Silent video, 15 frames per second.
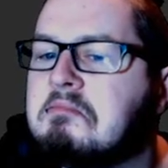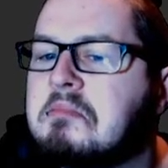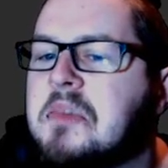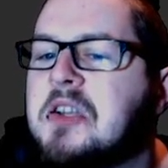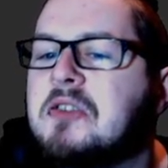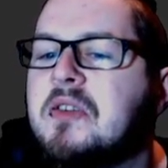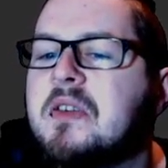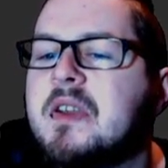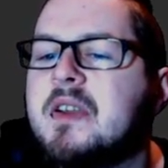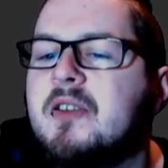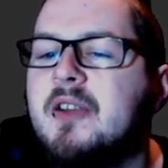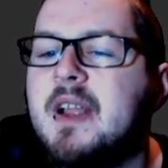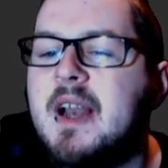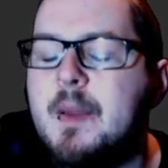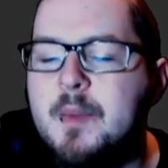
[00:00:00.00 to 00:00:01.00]
Interesting.
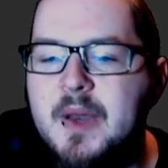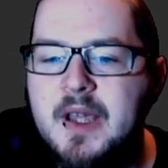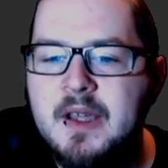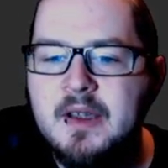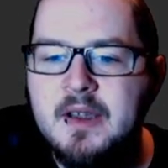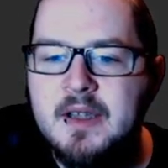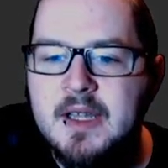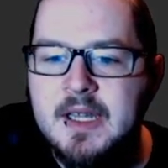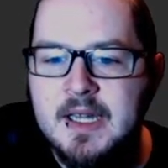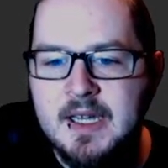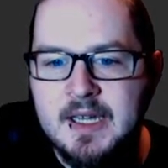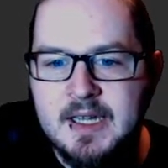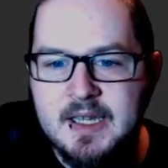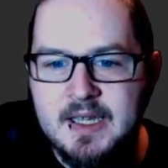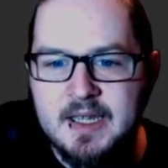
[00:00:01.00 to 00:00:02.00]
Tariq Lamptey
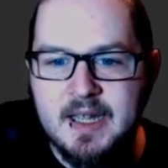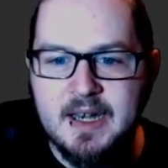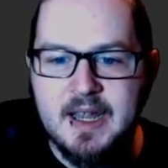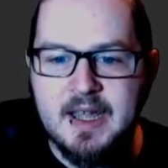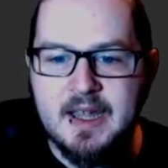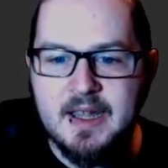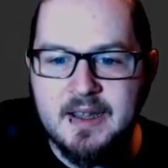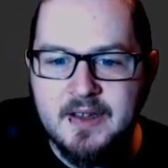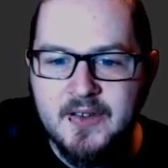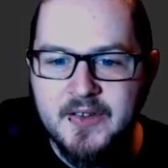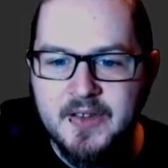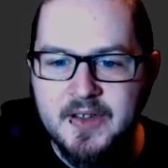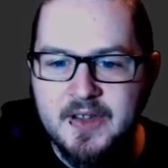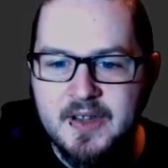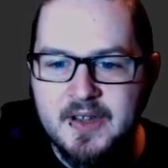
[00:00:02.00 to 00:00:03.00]
getting a
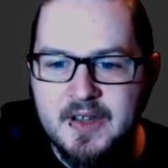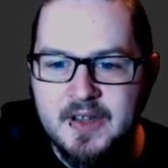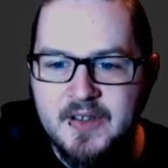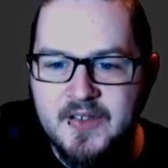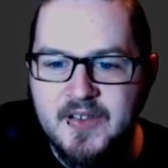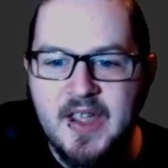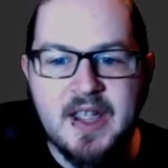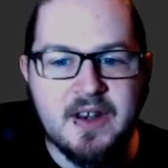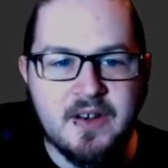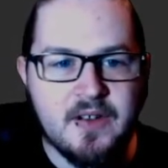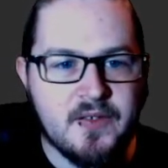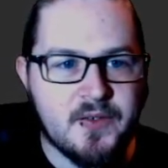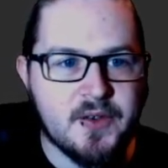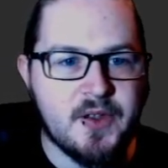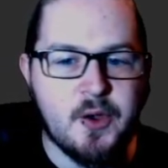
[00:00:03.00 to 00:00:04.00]
second
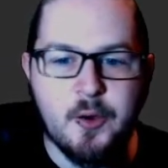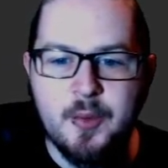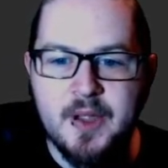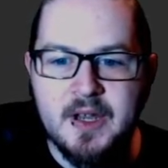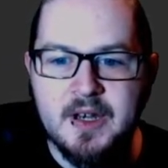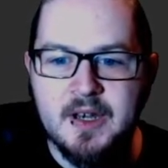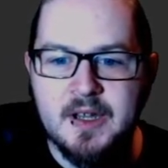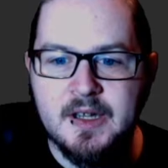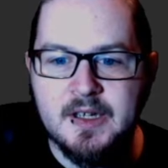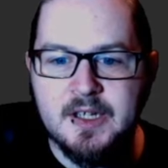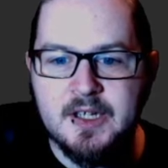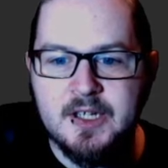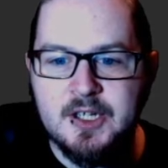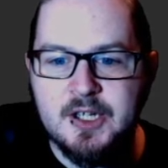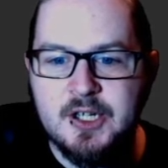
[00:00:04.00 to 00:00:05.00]
for the European
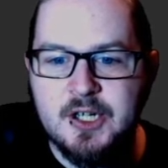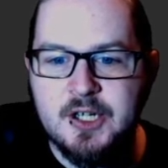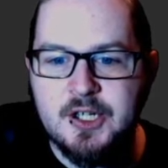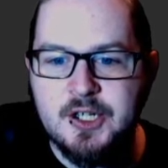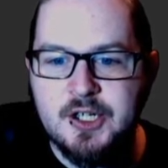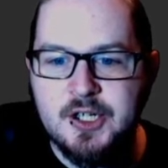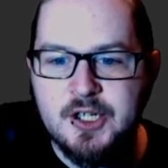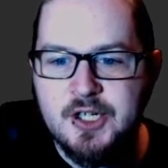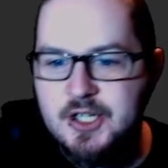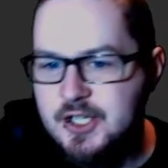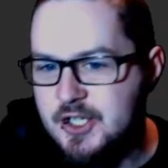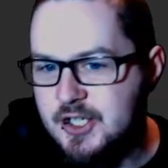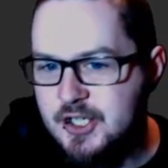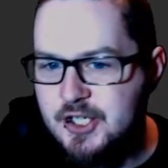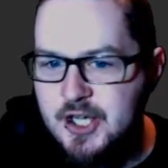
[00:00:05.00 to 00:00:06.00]

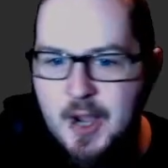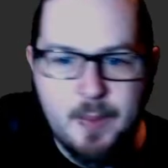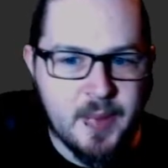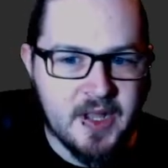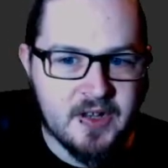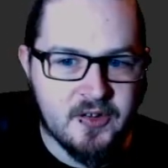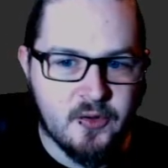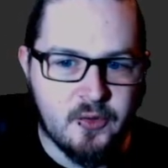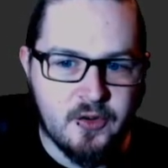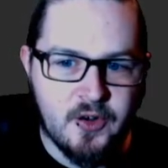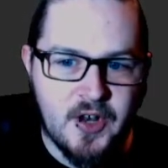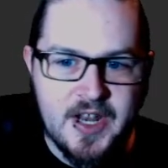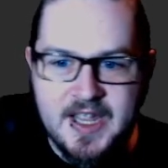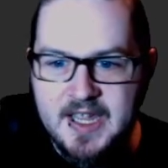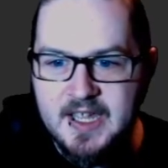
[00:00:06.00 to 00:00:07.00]
Champions
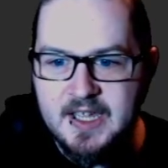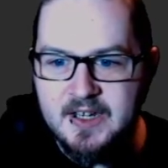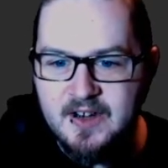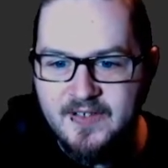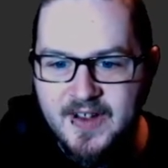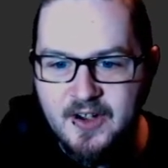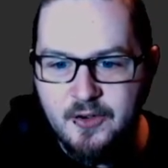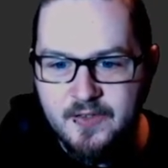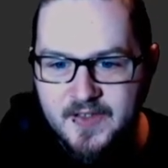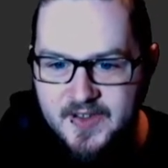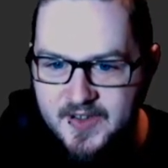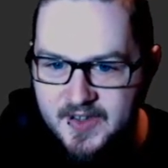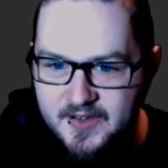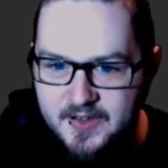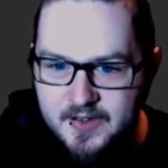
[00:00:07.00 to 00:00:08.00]
League defender of the
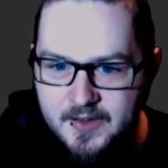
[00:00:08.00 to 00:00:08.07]
season.